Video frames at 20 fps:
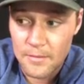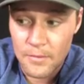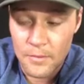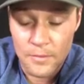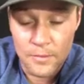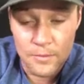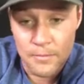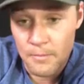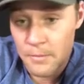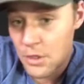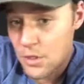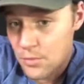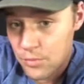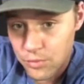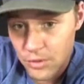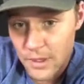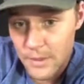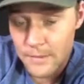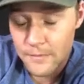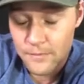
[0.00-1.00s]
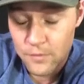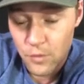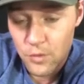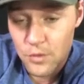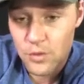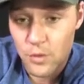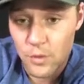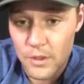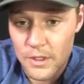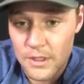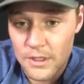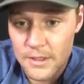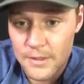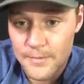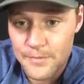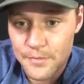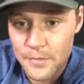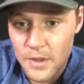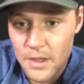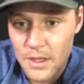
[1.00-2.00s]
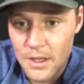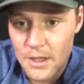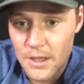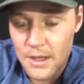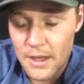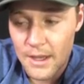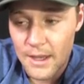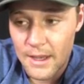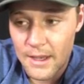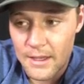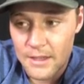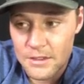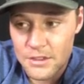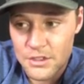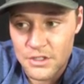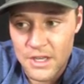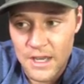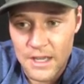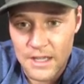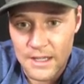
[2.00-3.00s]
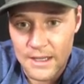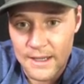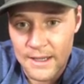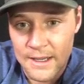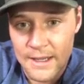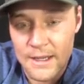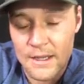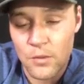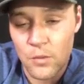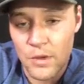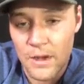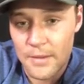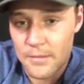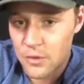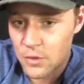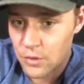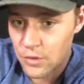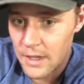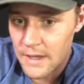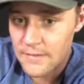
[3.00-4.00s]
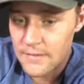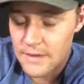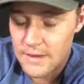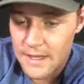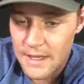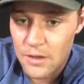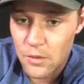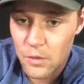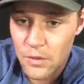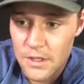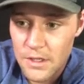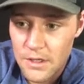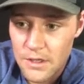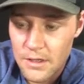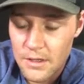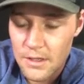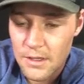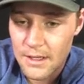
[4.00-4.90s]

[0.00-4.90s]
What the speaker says: meal prep for the week and just kind of like hit what I'm craving that week,